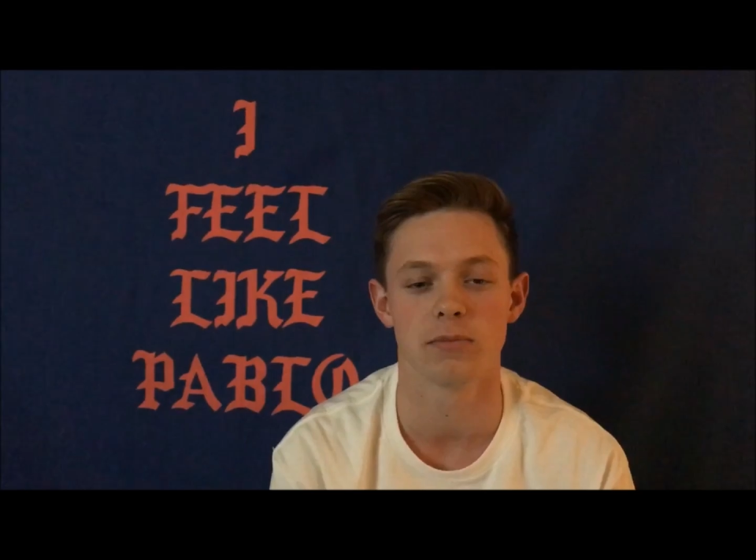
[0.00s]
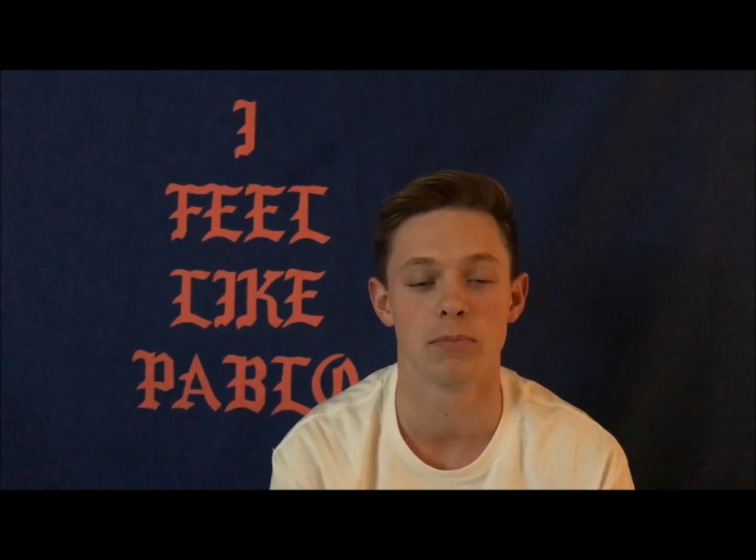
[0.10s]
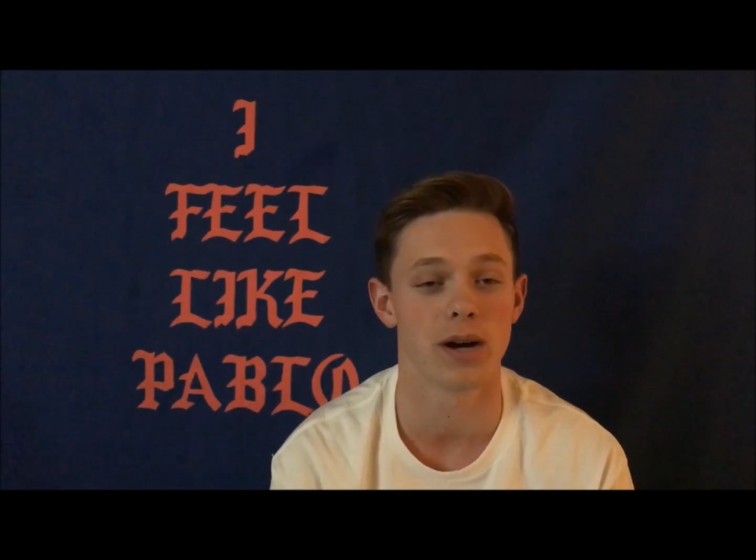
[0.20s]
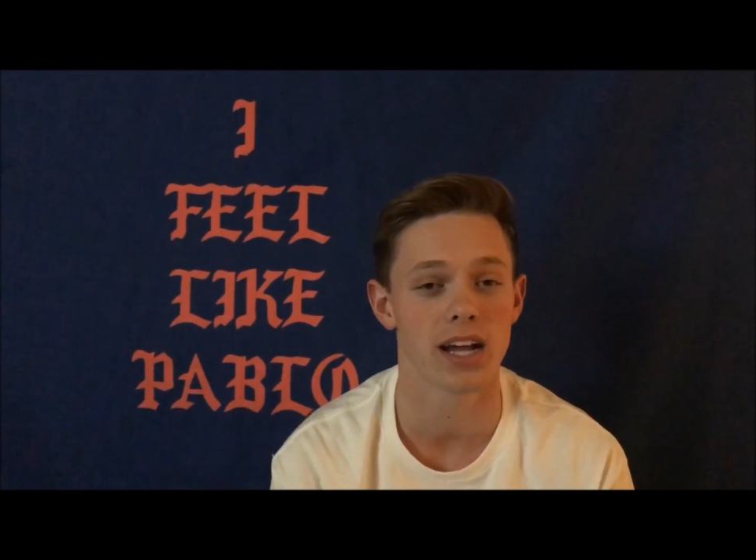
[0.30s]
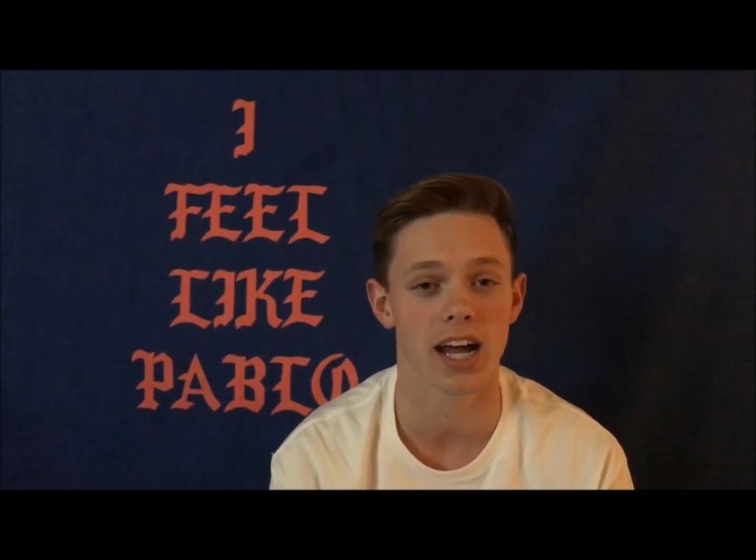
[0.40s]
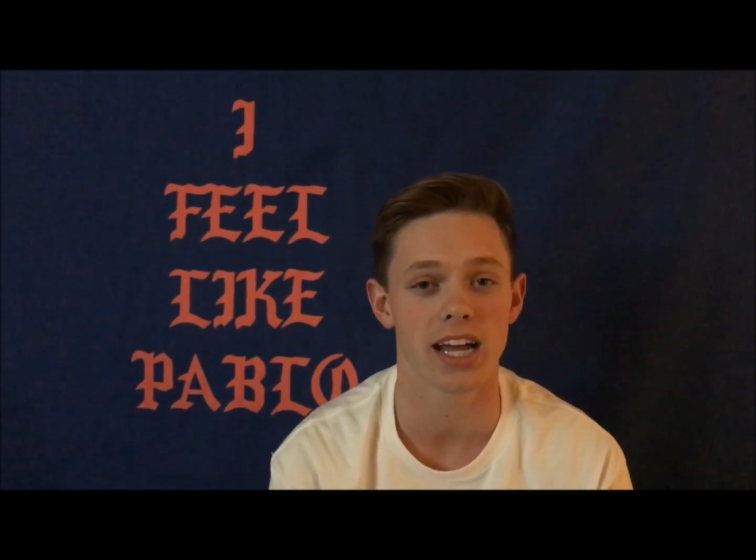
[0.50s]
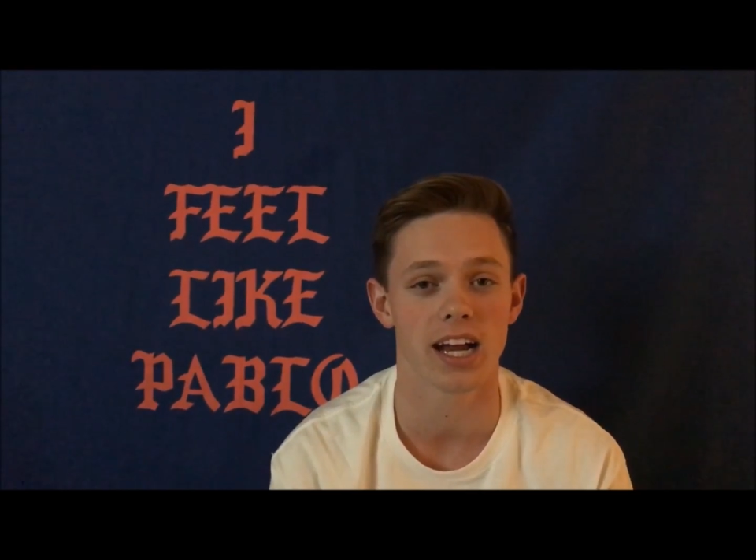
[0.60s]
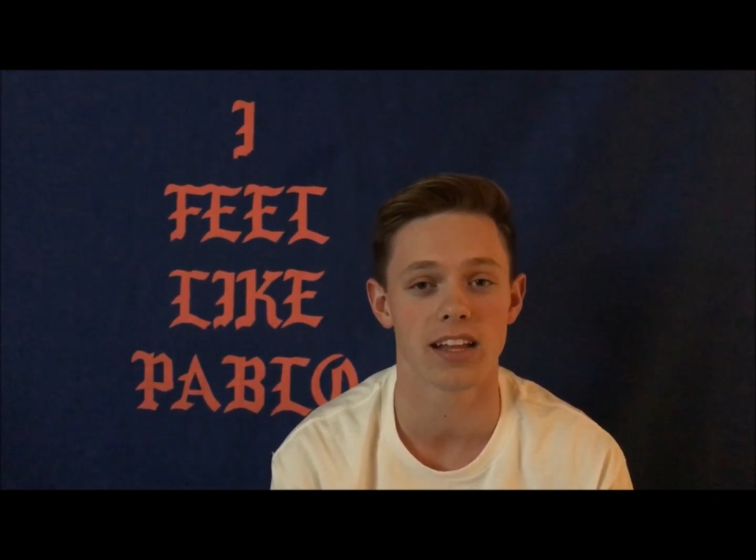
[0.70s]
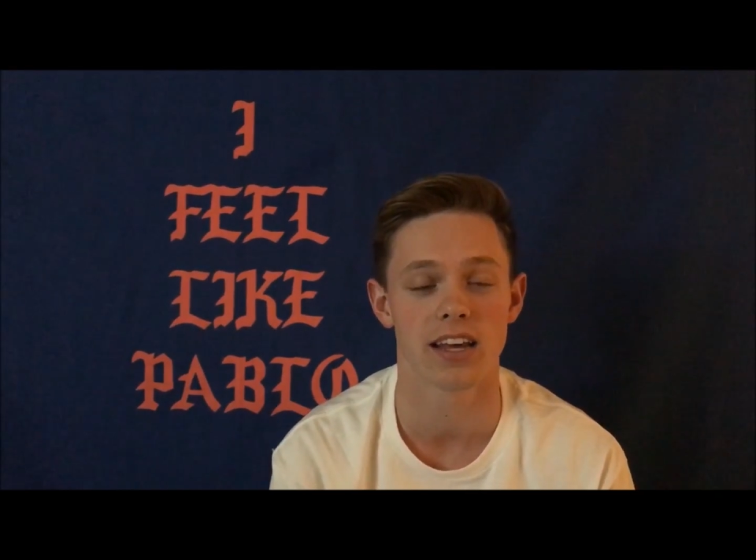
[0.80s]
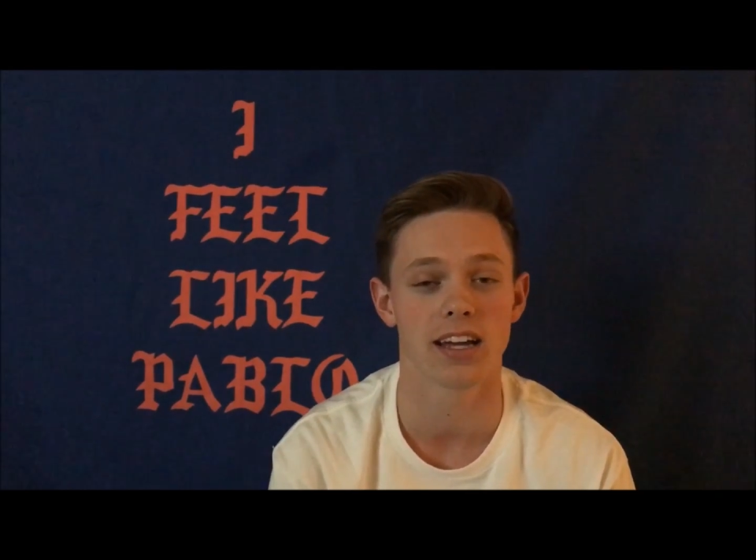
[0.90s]
But I
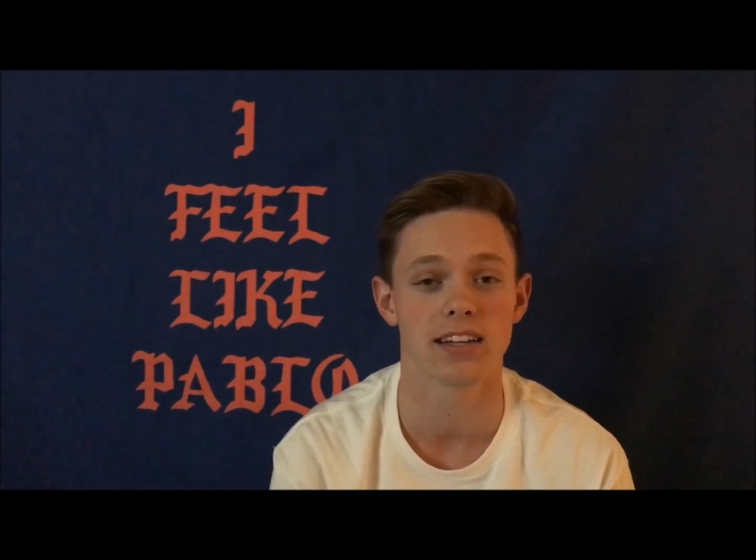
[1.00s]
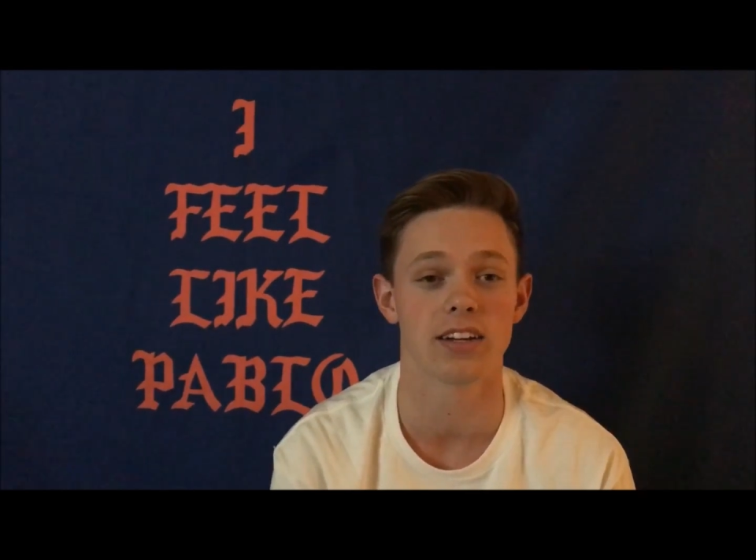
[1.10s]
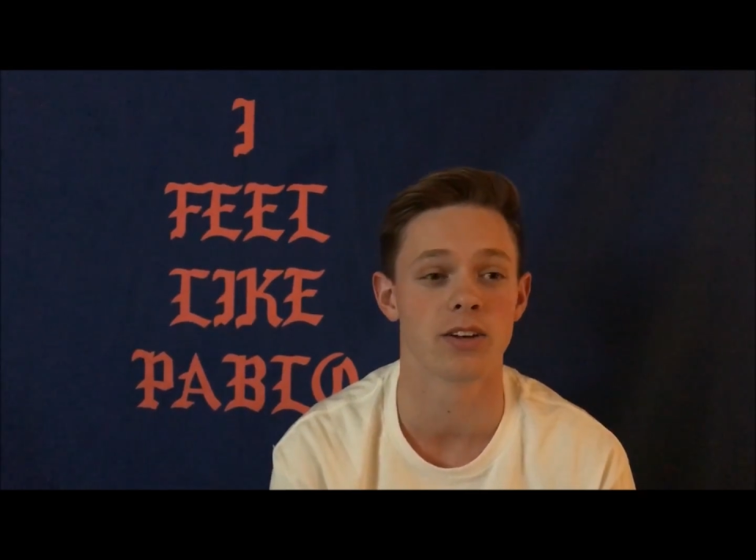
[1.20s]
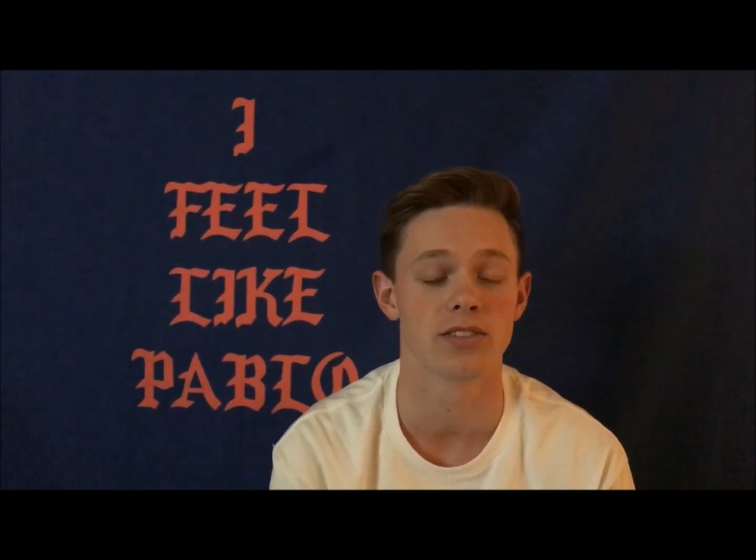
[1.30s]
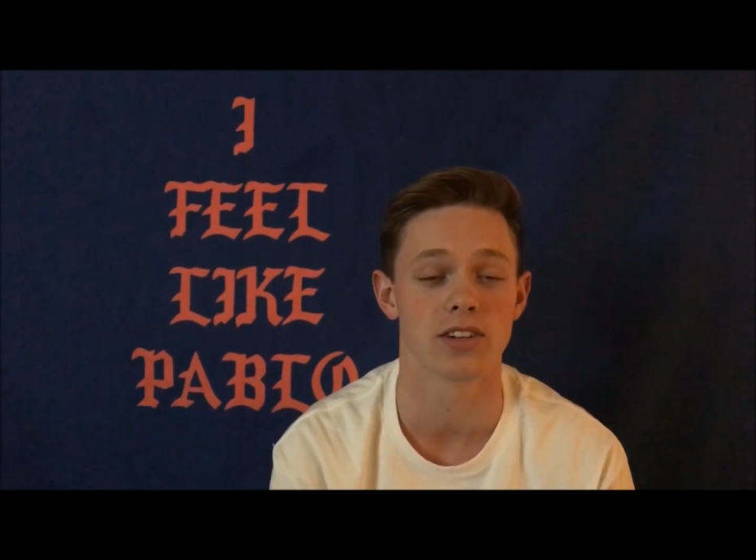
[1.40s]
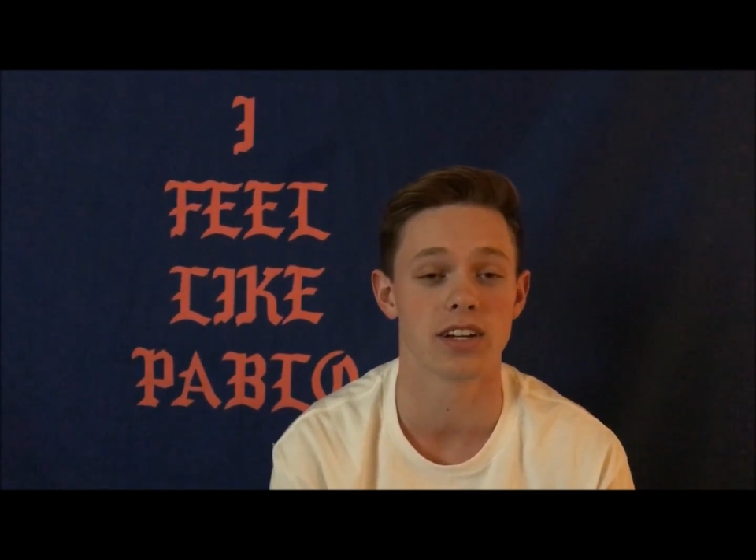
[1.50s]
hear that girls are